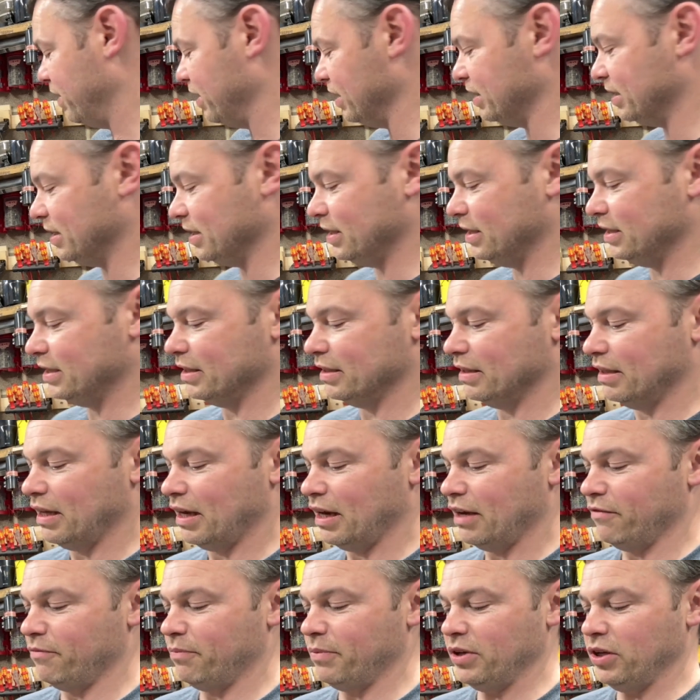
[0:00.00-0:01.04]
this is that
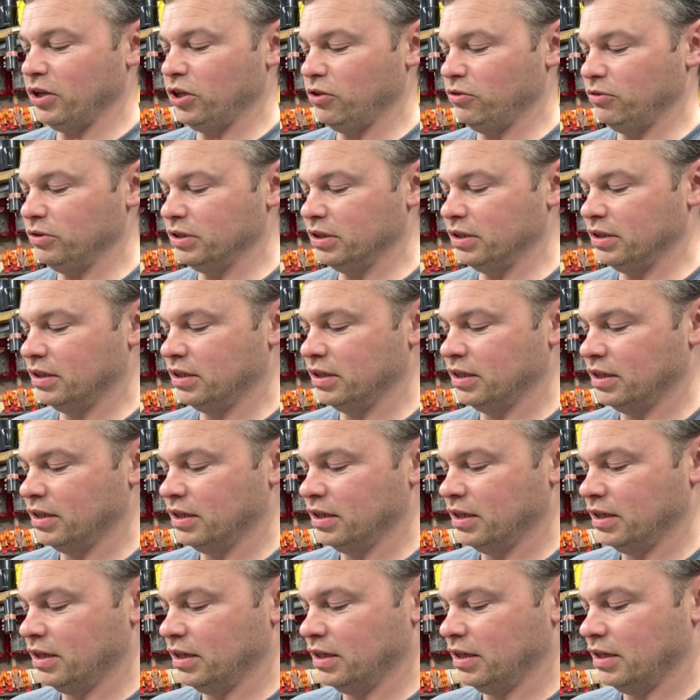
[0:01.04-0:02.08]
I've been using,
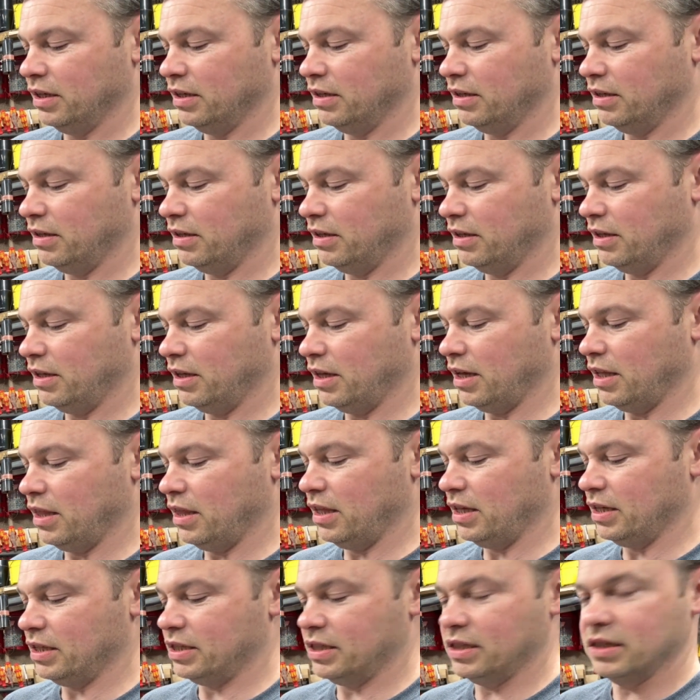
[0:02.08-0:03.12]
and
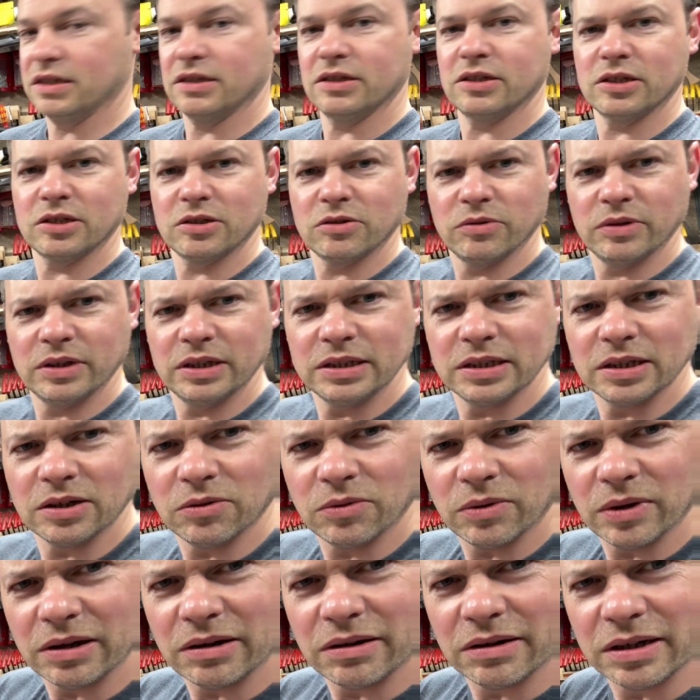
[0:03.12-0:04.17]
this, squeeze it
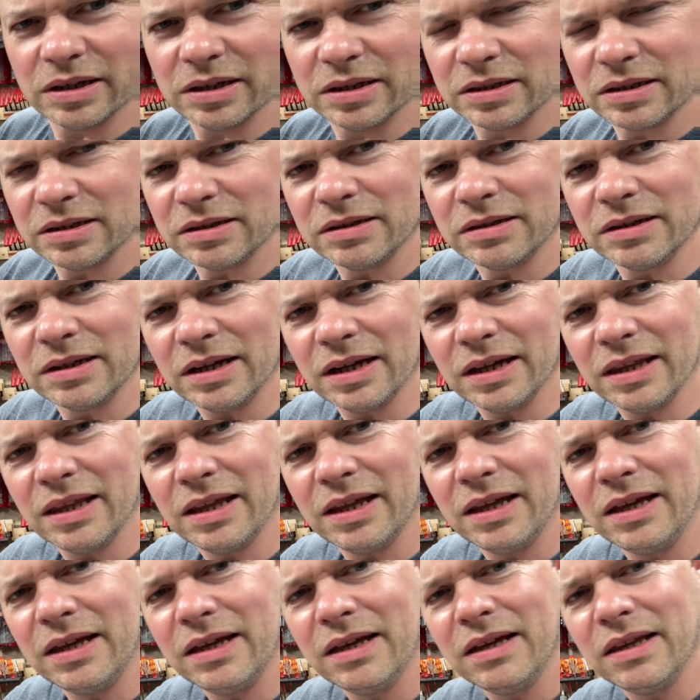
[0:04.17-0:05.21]
where it is, like
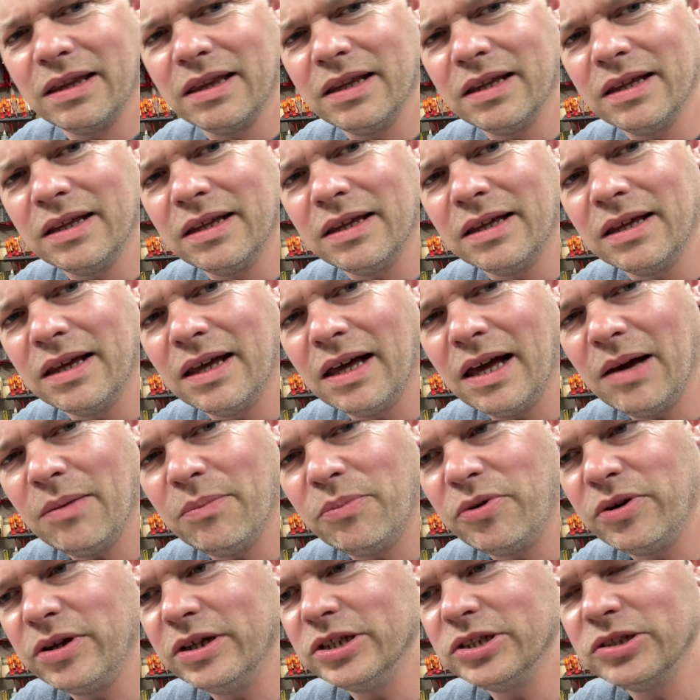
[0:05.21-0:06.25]
that. I'm
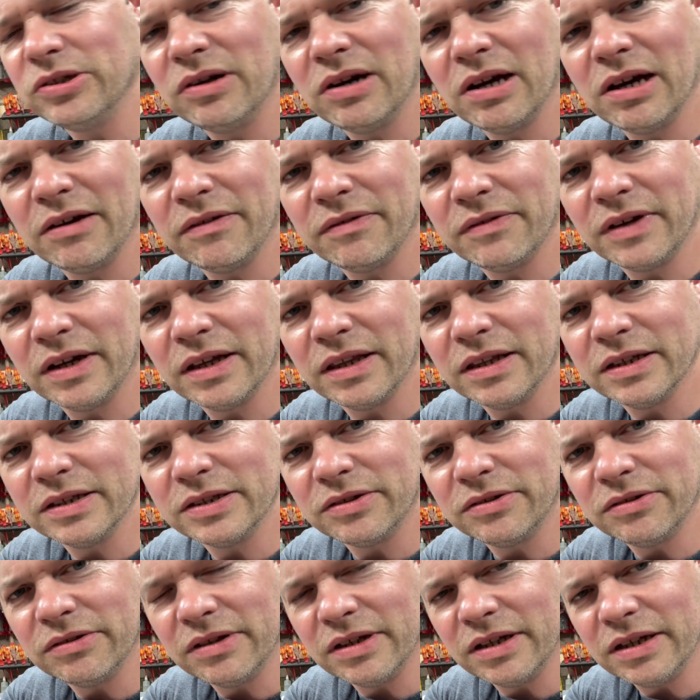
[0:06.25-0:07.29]
pretty sure I haven't had this
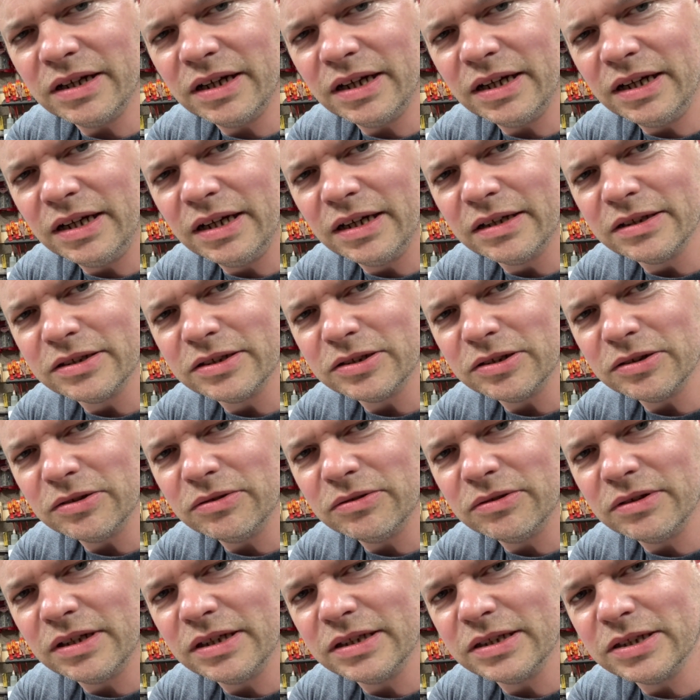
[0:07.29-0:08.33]
through the annealer,
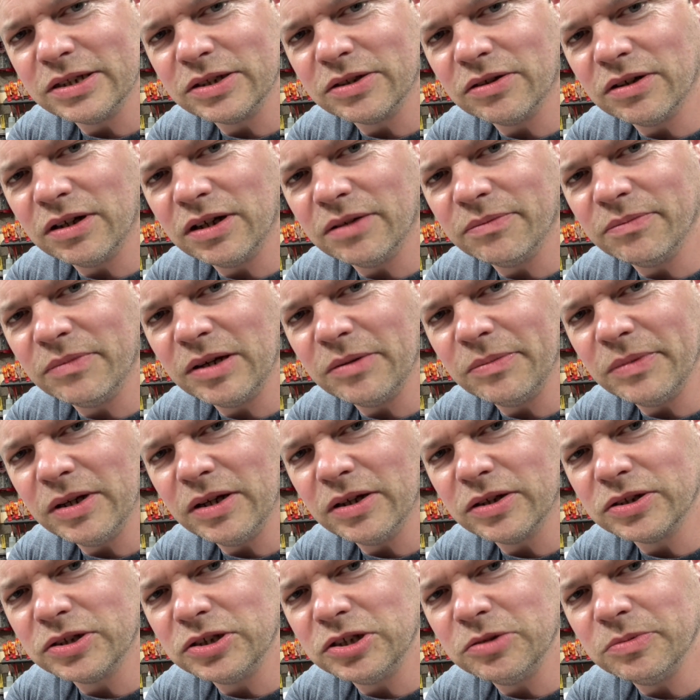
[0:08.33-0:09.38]
so this is going to make me
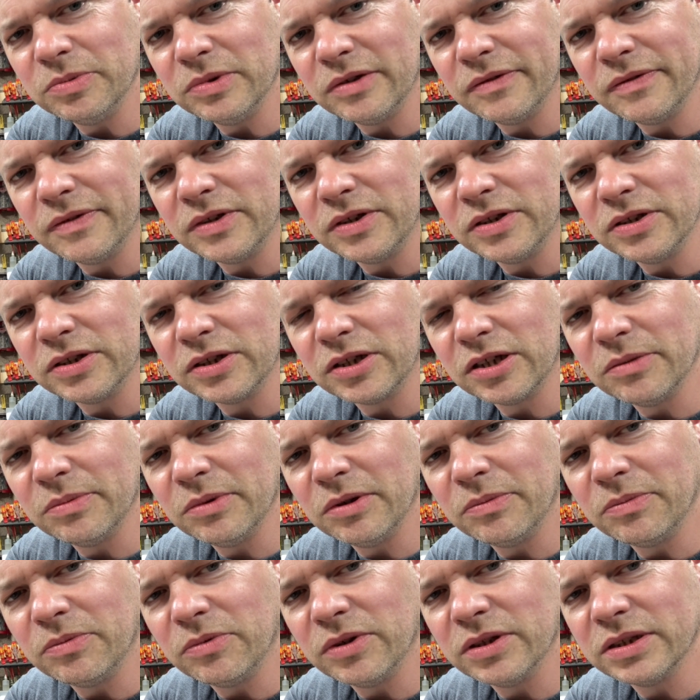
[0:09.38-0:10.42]
look stupid if it doesn't come
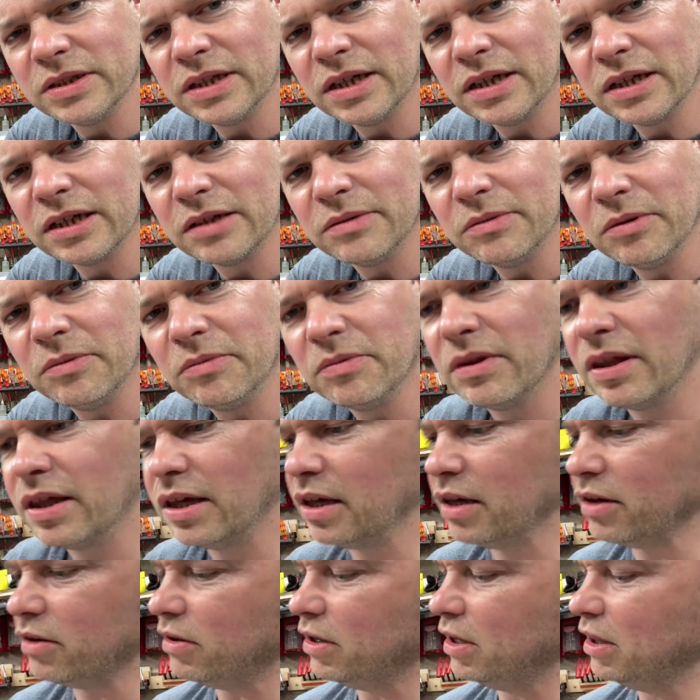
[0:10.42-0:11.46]
up. What's that come up
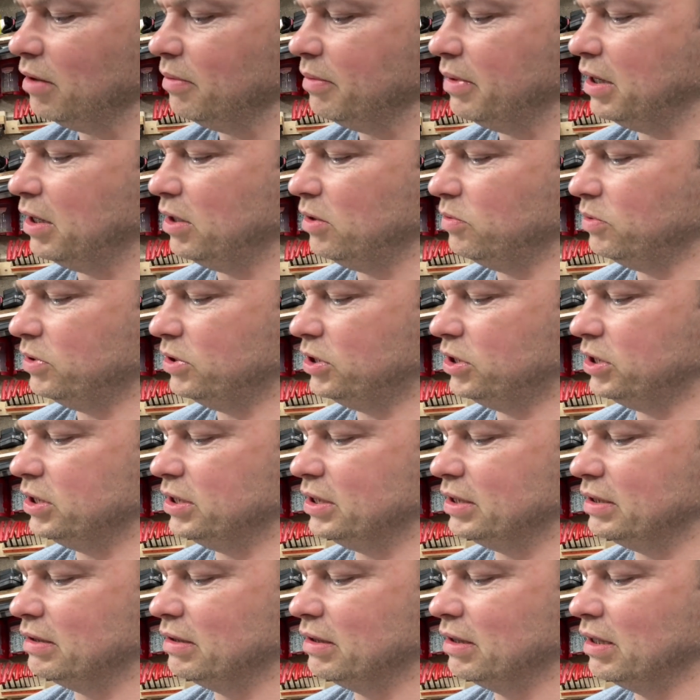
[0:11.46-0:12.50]
there in the middle, which
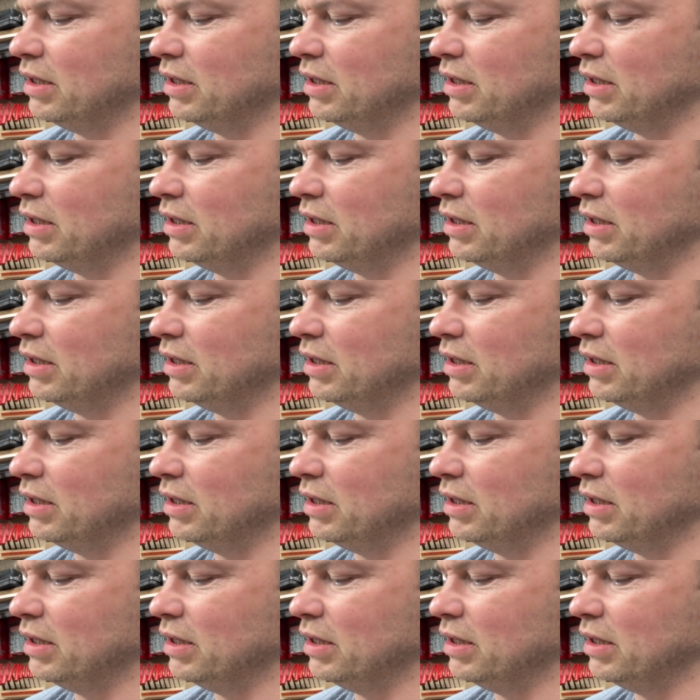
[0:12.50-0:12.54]
is